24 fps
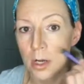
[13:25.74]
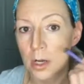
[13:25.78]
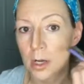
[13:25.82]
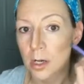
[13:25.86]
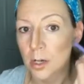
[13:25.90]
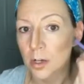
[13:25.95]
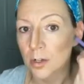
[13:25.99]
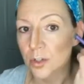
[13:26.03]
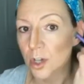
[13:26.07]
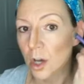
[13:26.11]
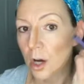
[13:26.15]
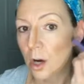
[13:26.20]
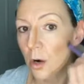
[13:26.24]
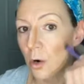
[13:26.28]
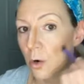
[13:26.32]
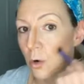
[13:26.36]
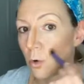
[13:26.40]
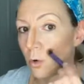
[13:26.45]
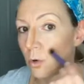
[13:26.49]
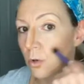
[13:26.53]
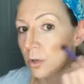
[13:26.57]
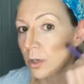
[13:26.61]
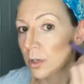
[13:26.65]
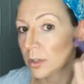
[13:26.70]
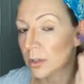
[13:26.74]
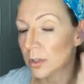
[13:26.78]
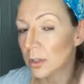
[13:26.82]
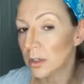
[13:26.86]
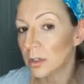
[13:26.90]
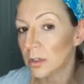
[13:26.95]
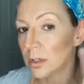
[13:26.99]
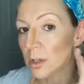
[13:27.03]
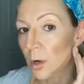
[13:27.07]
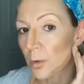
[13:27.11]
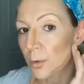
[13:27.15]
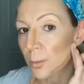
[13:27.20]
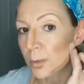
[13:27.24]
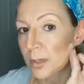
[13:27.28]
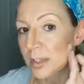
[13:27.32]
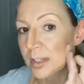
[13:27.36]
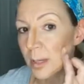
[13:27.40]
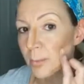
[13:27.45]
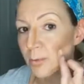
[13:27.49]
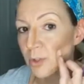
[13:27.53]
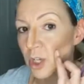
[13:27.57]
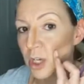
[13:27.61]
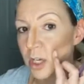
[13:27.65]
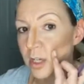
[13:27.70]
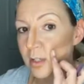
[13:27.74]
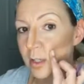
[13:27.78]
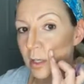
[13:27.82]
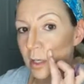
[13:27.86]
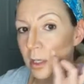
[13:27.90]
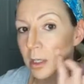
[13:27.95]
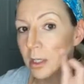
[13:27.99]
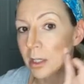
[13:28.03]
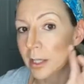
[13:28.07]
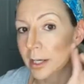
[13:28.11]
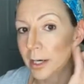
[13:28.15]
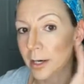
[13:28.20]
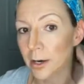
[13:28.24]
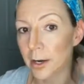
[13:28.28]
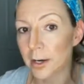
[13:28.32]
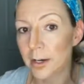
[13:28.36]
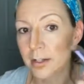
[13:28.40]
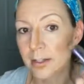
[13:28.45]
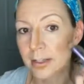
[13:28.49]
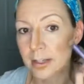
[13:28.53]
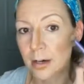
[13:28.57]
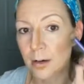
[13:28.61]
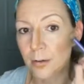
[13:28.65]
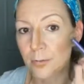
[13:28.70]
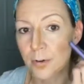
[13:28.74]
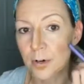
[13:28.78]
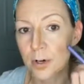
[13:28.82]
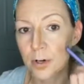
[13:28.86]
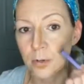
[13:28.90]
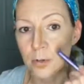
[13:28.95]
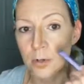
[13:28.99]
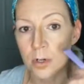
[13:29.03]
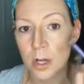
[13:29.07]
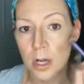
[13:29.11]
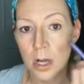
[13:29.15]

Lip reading: So the reception isn't clear on a cell phone.